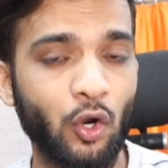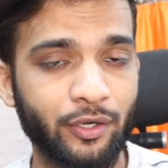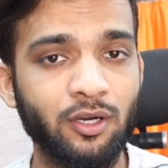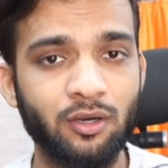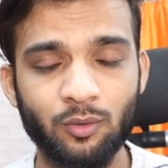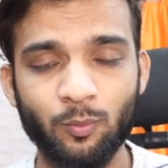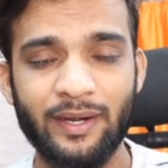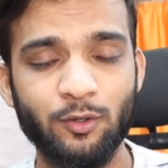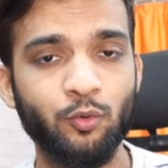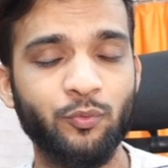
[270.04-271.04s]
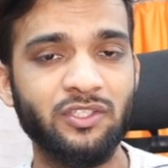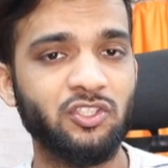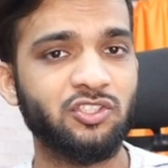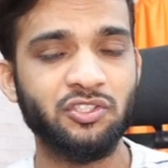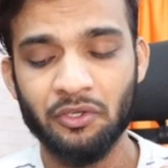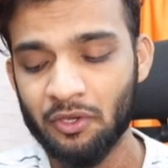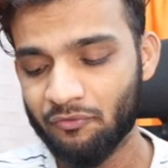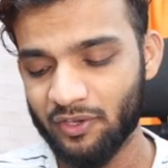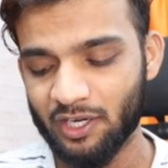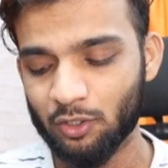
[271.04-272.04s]
order, why don't we just
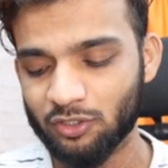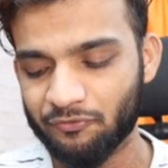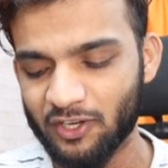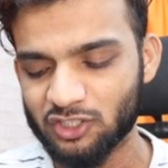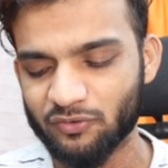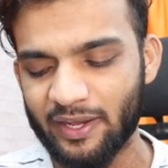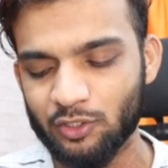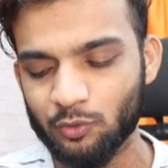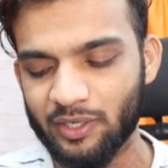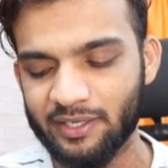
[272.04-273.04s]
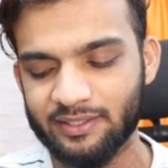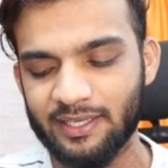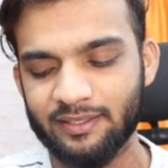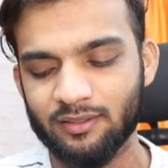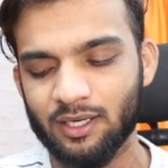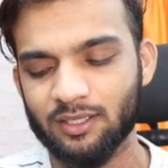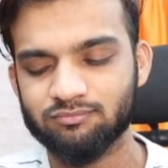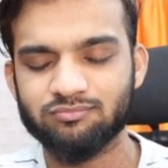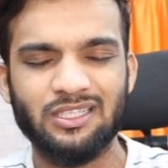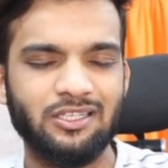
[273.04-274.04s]
figure out the first value greater than
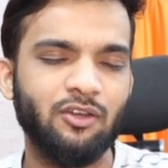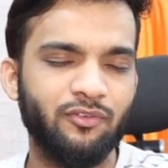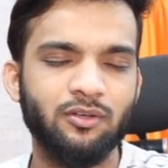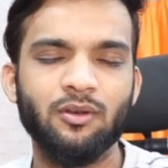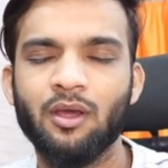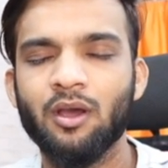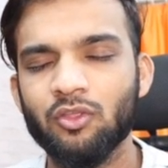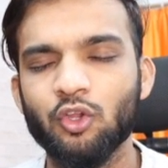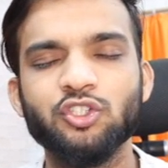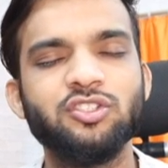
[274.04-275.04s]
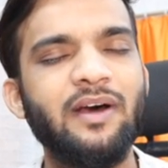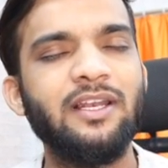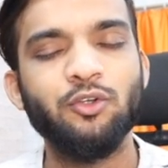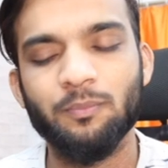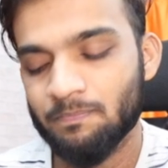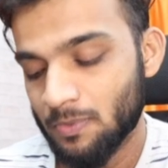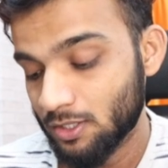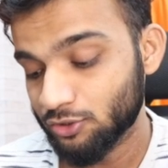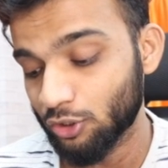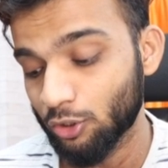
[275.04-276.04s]
the given node's value.
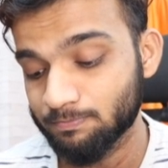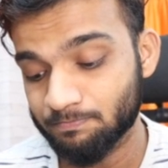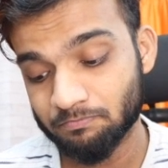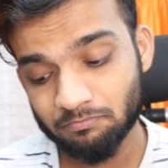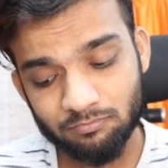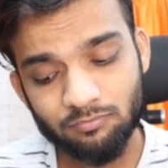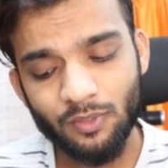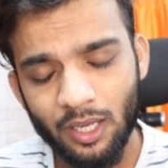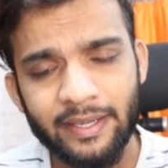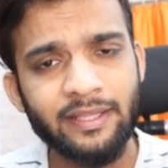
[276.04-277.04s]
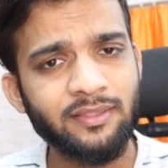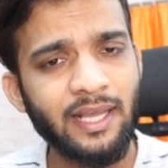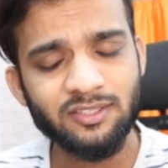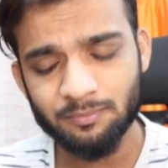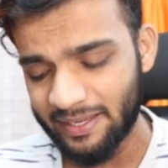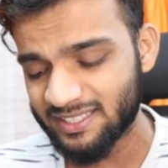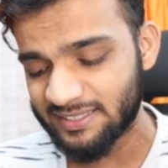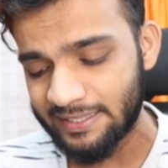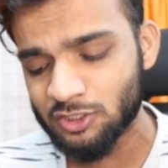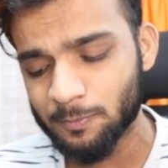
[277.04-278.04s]
So again, that makes
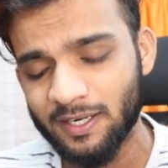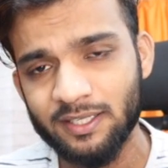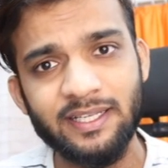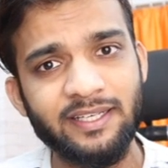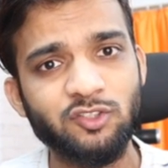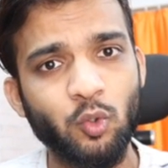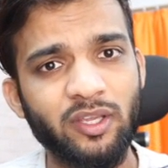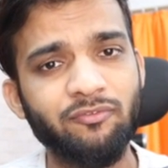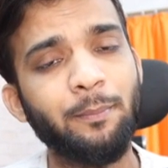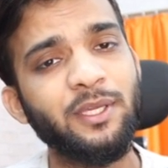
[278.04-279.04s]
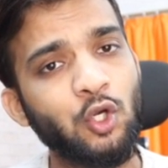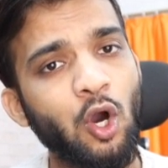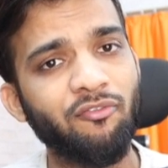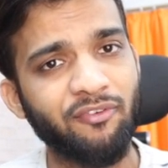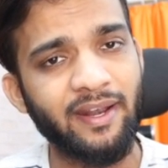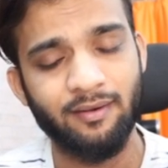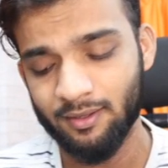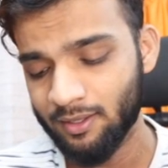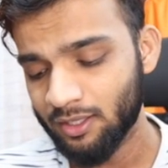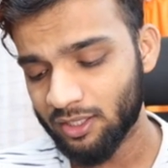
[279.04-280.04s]
sense, but that is going for big O of n.
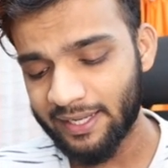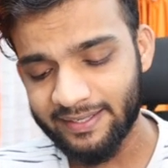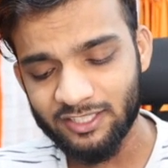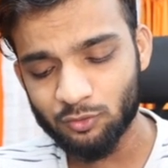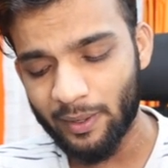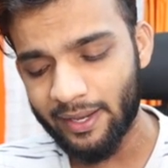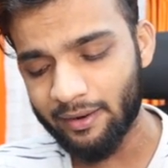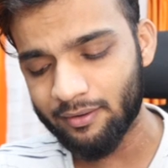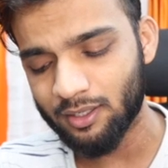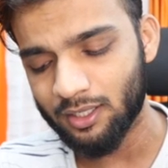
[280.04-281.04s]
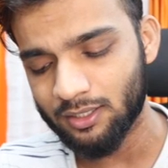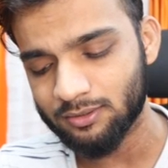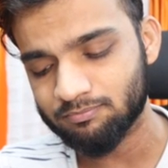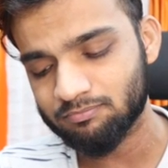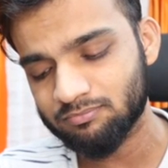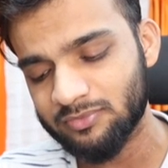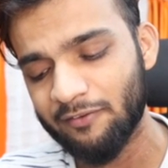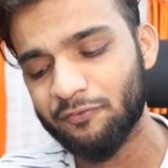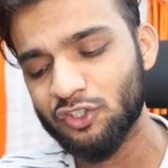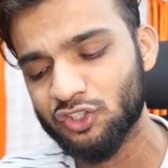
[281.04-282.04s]
Now, that is where the
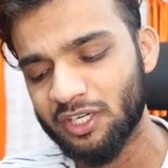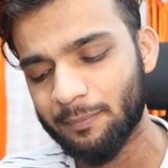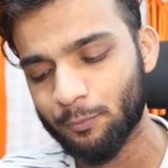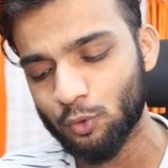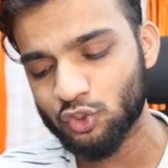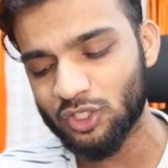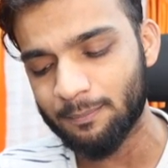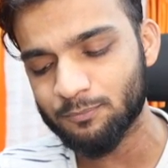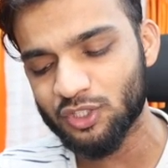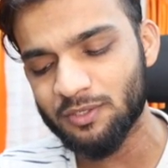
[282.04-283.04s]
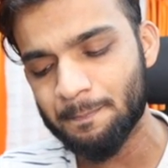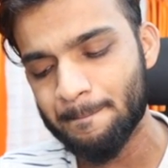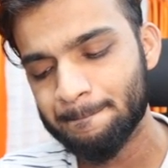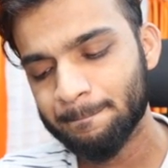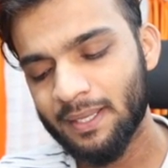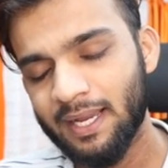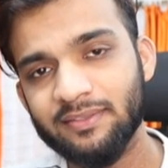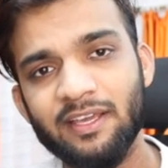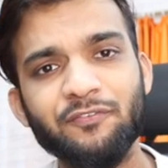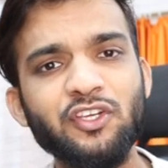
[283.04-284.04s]
efficient approach comes in. And
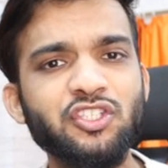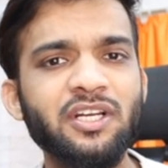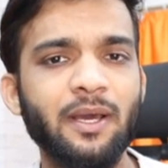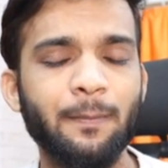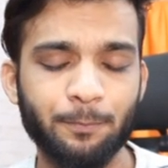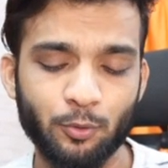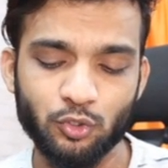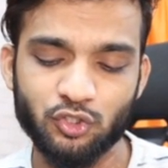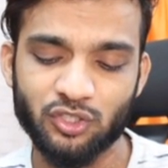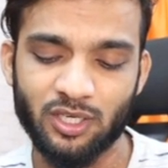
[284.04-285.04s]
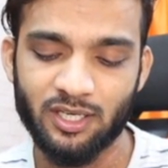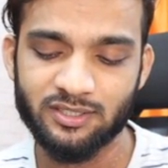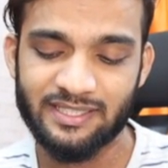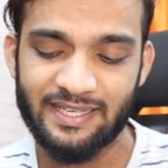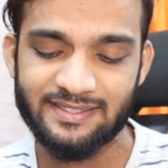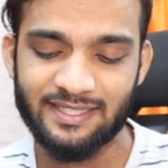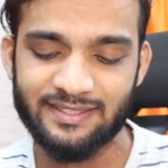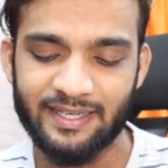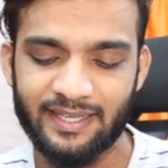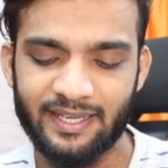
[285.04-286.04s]
the efficient approach says us that,